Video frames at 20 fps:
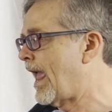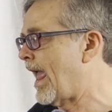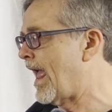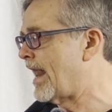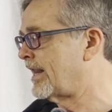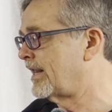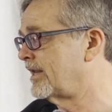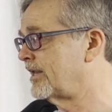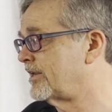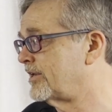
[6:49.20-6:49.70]

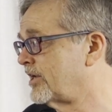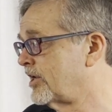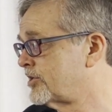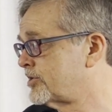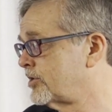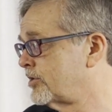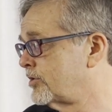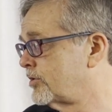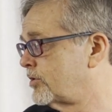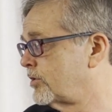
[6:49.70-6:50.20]
And in
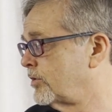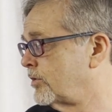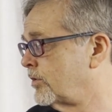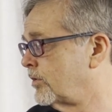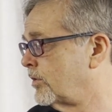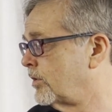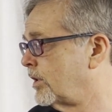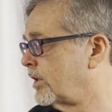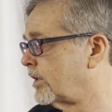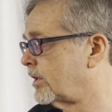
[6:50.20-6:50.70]
addition
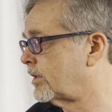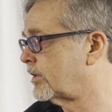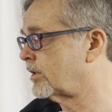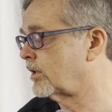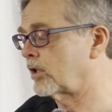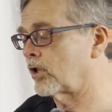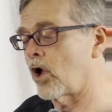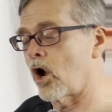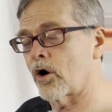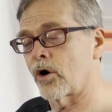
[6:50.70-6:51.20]
to
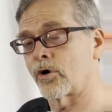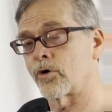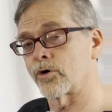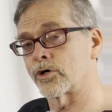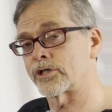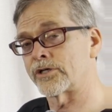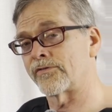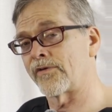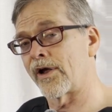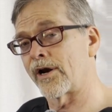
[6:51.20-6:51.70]
the longer
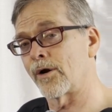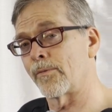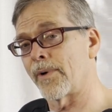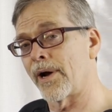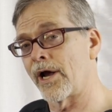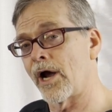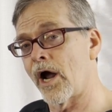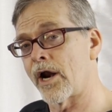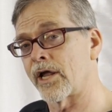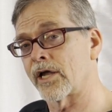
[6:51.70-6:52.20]
course of
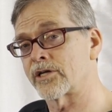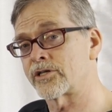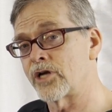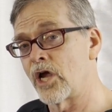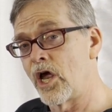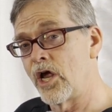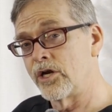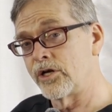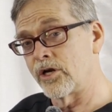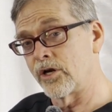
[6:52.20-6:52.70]
antibiotics,
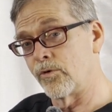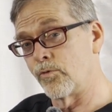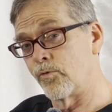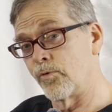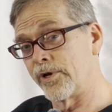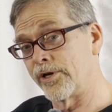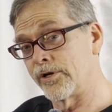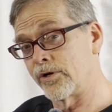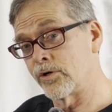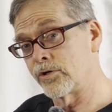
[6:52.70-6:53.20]
to
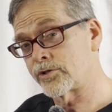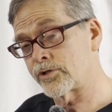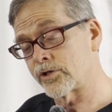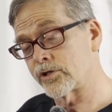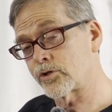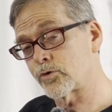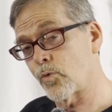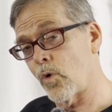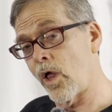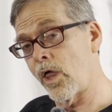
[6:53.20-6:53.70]
reduce the
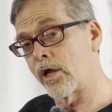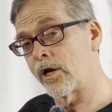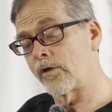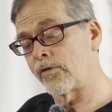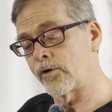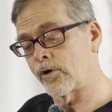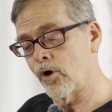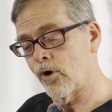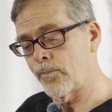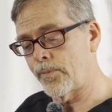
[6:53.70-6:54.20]
swelling
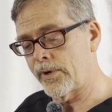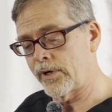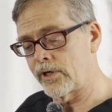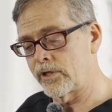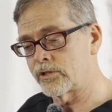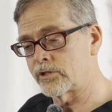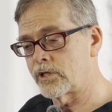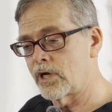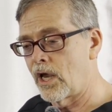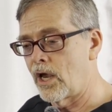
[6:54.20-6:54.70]
at the
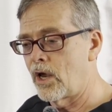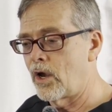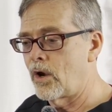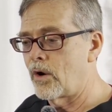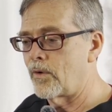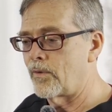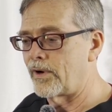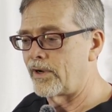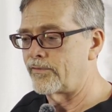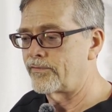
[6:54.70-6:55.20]
openings,
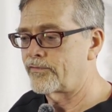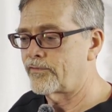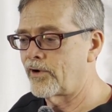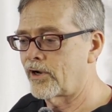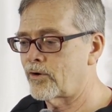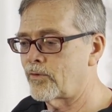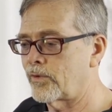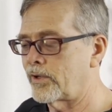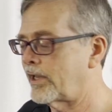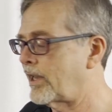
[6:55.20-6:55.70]
we
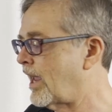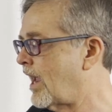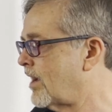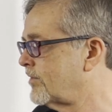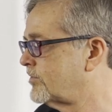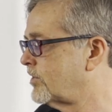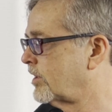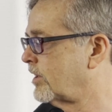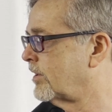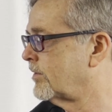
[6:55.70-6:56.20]
frequently
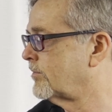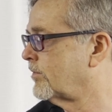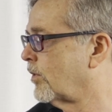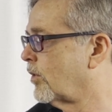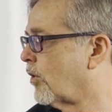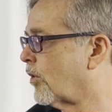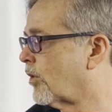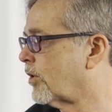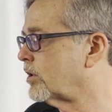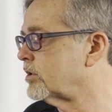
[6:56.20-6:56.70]
have to give
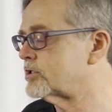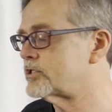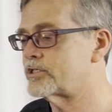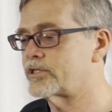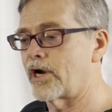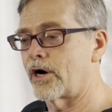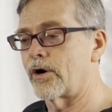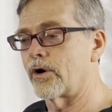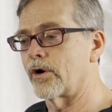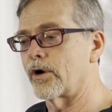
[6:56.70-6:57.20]
oral
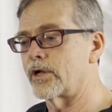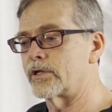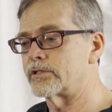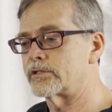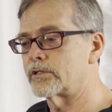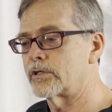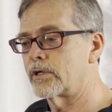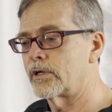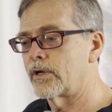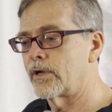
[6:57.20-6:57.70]

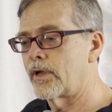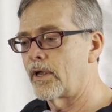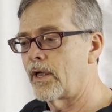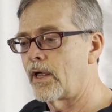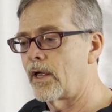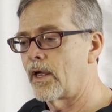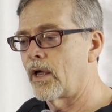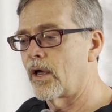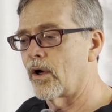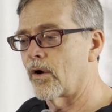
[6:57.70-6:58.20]
steroids,
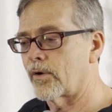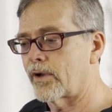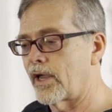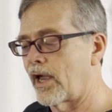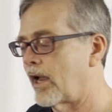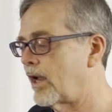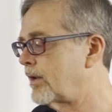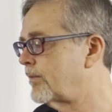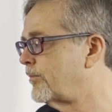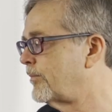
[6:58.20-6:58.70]

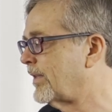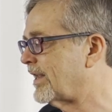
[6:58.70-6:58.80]
okay?